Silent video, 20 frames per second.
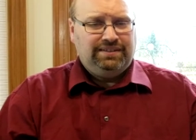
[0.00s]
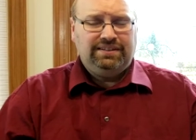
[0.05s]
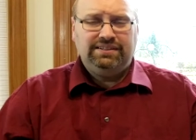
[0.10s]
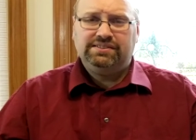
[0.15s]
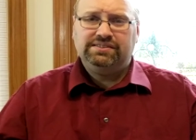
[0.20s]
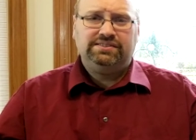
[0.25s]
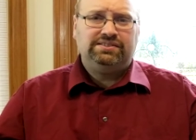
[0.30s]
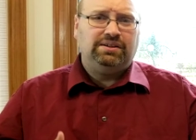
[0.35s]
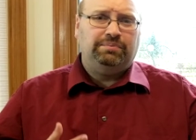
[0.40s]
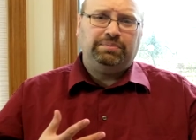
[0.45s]

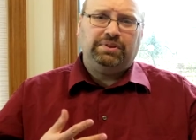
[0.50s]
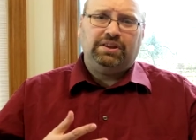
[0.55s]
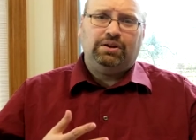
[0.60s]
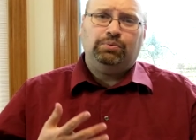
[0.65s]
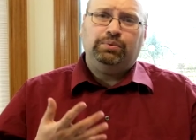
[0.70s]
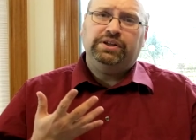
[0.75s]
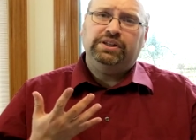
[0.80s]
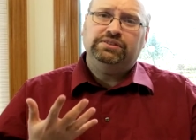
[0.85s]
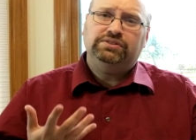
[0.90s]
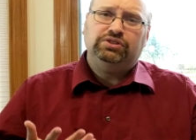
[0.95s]
This is something
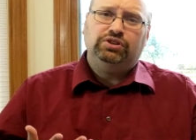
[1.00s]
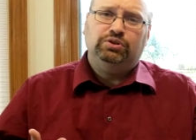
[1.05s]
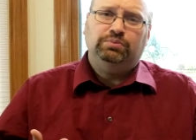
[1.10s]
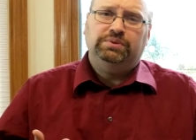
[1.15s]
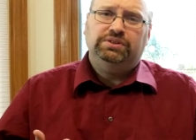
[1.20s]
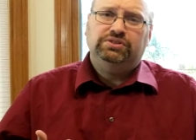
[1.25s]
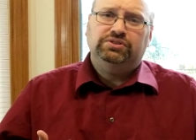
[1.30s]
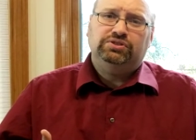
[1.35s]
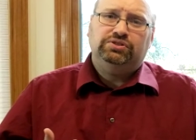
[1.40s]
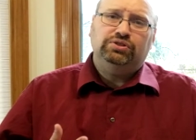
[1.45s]
that we as
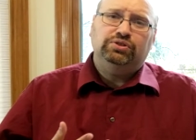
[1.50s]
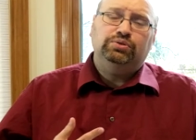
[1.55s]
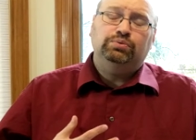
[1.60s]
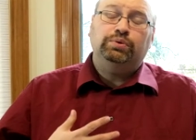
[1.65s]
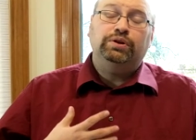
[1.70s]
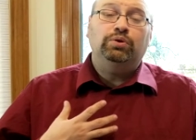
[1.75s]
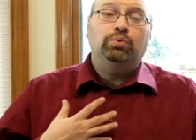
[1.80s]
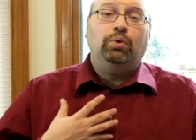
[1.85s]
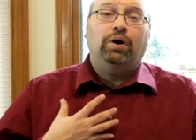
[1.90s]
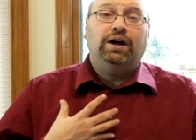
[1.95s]
humans do.
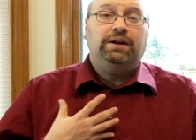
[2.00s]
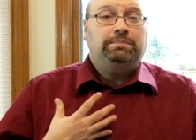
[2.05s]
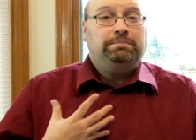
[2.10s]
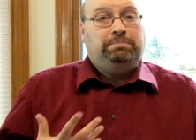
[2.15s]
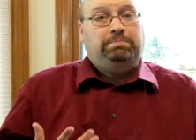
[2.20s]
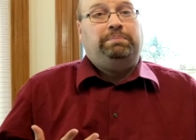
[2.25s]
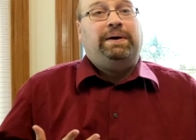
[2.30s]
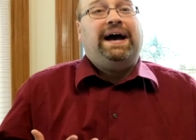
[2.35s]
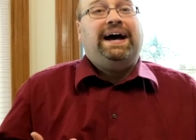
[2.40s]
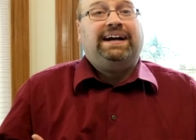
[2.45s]
We
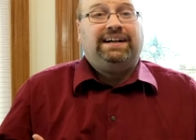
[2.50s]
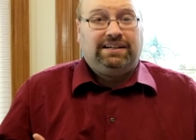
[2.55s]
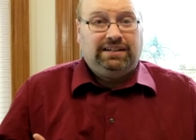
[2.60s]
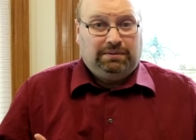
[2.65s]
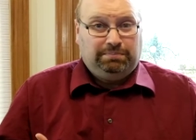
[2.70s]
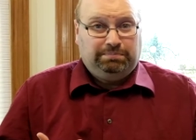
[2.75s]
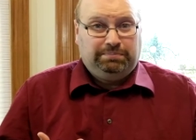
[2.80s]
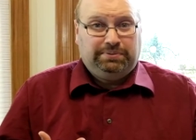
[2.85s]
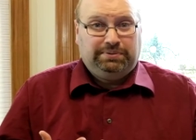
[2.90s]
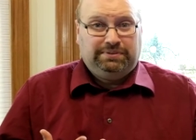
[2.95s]
want
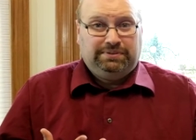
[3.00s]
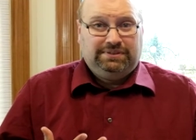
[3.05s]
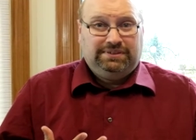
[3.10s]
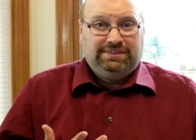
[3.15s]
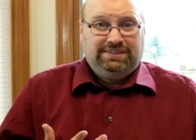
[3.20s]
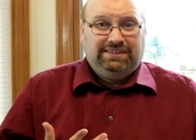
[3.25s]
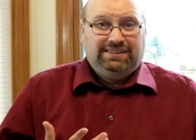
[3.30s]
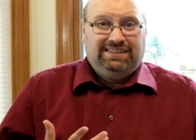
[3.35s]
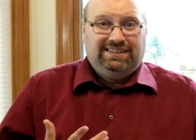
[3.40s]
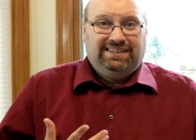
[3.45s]
backup.
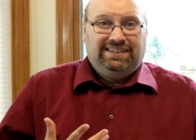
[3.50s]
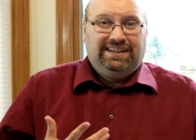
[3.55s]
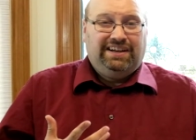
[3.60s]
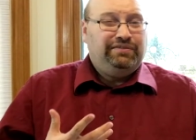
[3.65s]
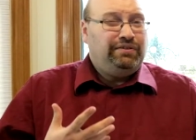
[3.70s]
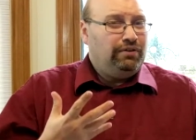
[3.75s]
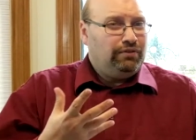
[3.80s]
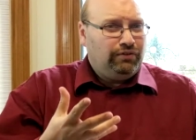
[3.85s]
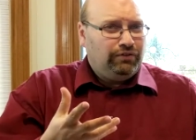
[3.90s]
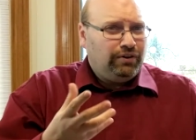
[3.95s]

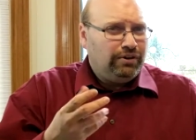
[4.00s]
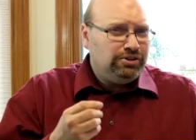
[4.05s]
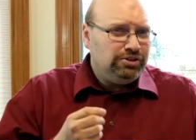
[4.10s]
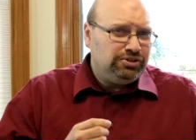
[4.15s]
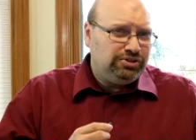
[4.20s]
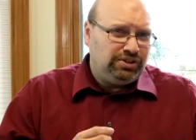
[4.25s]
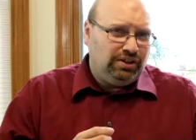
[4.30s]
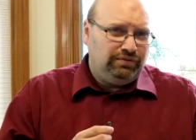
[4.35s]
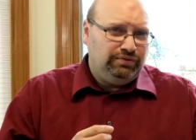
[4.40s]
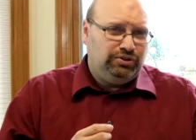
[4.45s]
Have you ever found
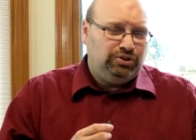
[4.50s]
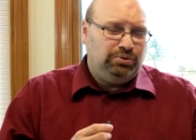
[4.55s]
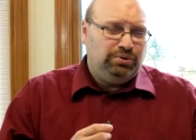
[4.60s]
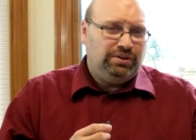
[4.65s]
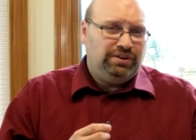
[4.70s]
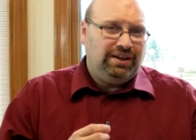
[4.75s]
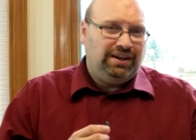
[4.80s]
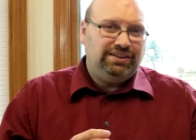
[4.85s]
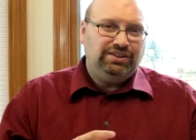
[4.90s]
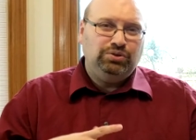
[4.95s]
yourself
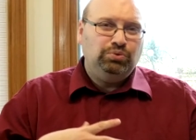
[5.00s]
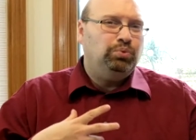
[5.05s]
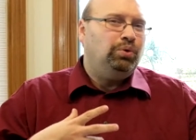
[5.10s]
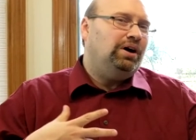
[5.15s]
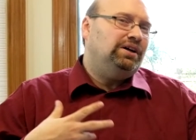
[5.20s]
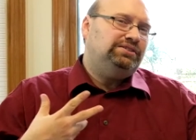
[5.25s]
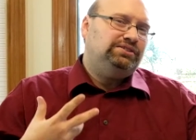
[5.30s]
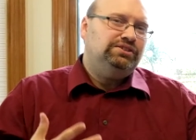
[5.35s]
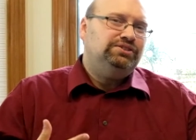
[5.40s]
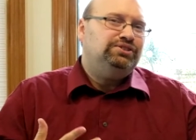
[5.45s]
doing that? You
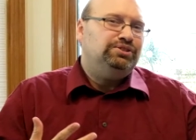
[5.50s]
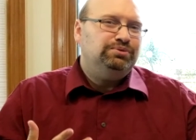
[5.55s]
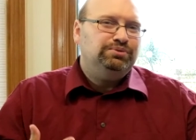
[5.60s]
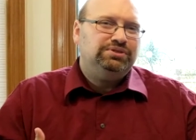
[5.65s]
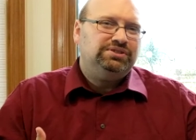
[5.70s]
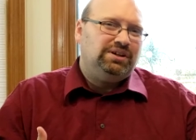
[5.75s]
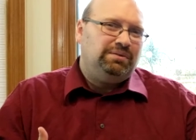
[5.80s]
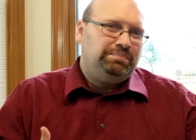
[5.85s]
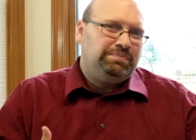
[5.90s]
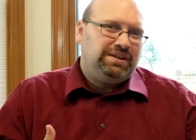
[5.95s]
want to do
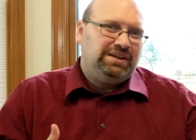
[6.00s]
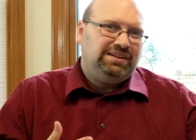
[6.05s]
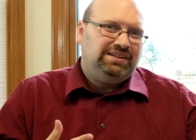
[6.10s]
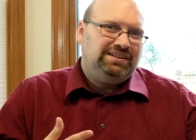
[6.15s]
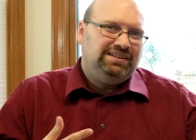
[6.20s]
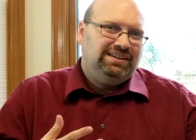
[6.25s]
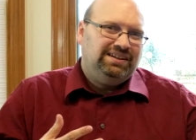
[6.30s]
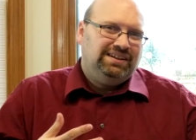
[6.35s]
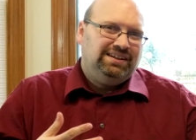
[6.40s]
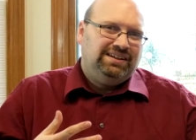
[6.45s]

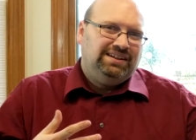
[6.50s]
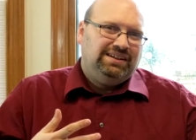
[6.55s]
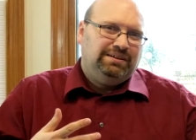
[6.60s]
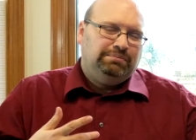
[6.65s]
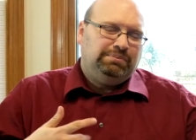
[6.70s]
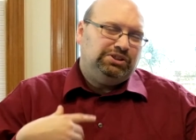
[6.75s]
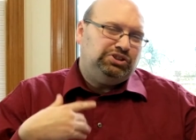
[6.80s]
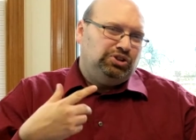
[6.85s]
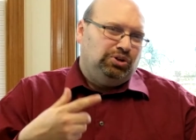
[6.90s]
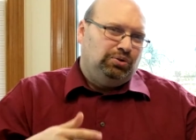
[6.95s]
something,
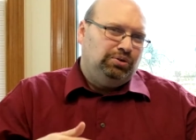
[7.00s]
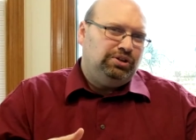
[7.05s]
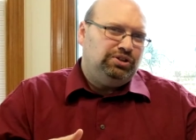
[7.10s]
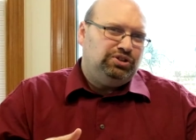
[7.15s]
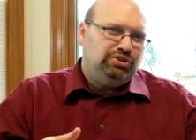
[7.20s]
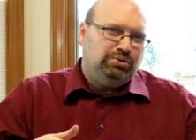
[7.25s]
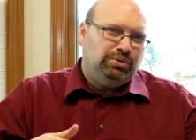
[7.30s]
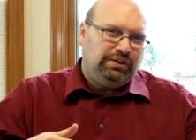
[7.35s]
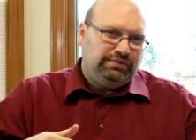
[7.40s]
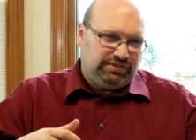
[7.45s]
but you only
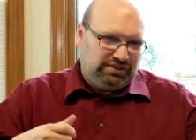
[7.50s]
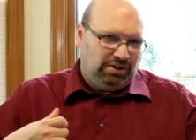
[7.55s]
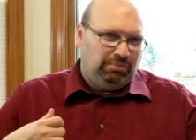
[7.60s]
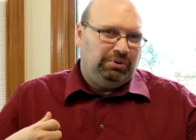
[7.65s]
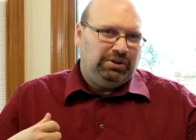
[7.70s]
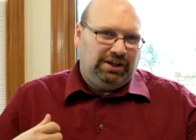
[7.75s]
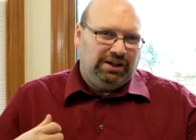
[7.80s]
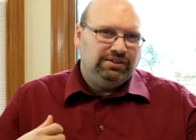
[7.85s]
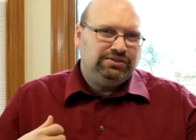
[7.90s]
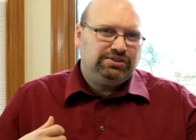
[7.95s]
do it if
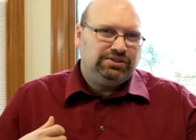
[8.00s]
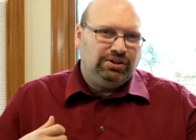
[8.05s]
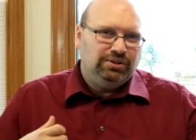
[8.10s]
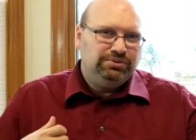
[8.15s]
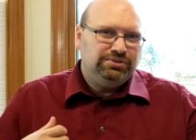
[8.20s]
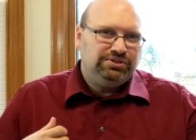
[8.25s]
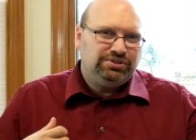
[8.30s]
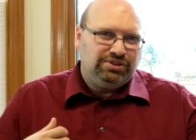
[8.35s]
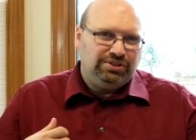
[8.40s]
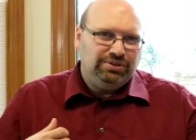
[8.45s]
someone else
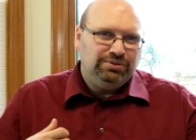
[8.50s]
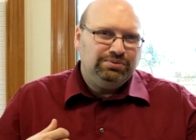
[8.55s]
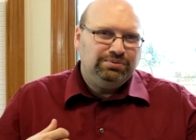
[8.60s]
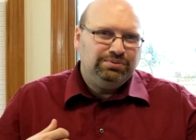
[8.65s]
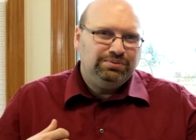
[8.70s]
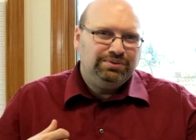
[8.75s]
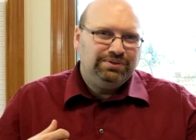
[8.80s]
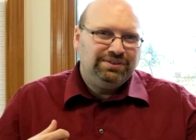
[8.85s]
goes too?